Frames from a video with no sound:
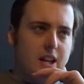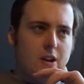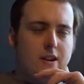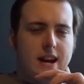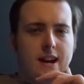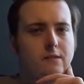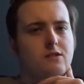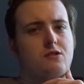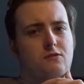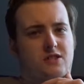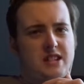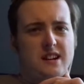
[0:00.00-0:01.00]
the UK it was
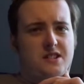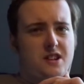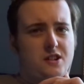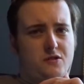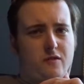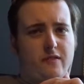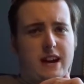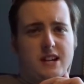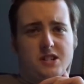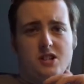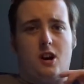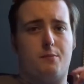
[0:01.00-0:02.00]
called Salazar's
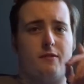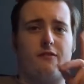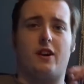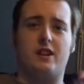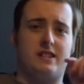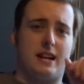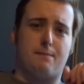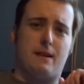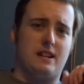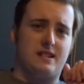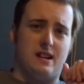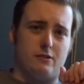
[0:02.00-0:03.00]
Revenge. I prefer Dead
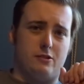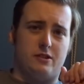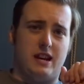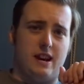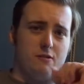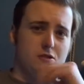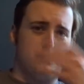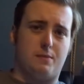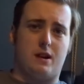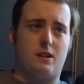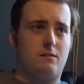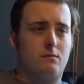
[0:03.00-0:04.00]
Men Tell No Tales,
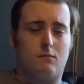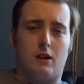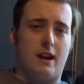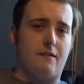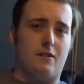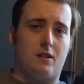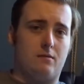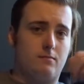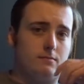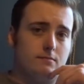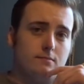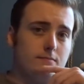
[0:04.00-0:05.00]
but whatever.
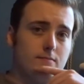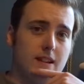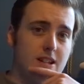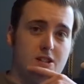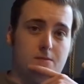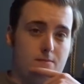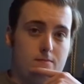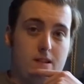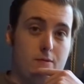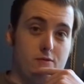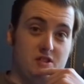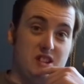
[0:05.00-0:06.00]

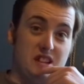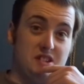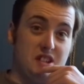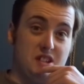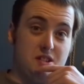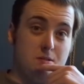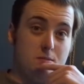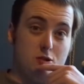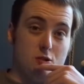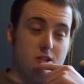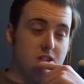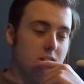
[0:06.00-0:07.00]
It was Disney's
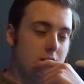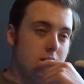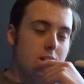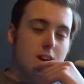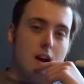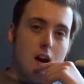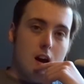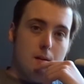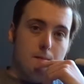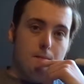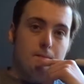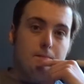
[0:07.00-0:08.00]
choice.
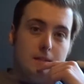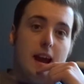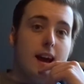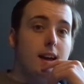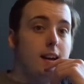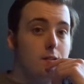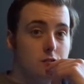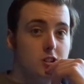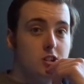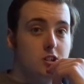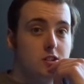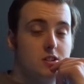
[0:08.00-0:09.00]
Yeah, it was
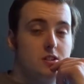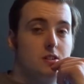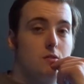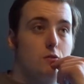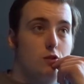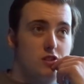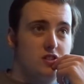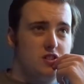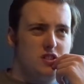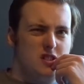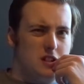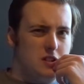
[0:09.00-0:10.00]
good. Wasn't
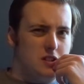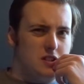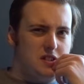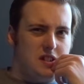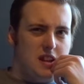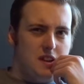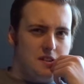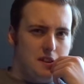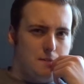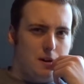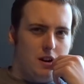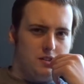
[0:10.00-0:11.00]
as good as the
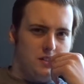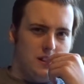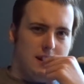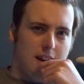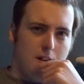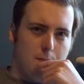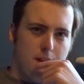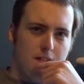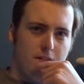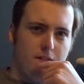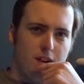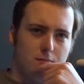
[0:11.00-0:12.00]
other Pirates of the
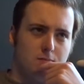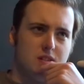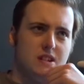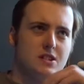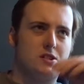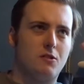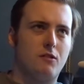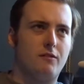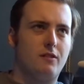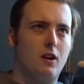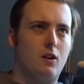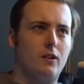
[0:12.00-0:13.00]
Caribbean films. It's sort
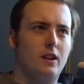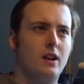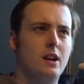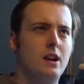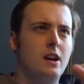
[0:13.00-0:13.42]
of gone...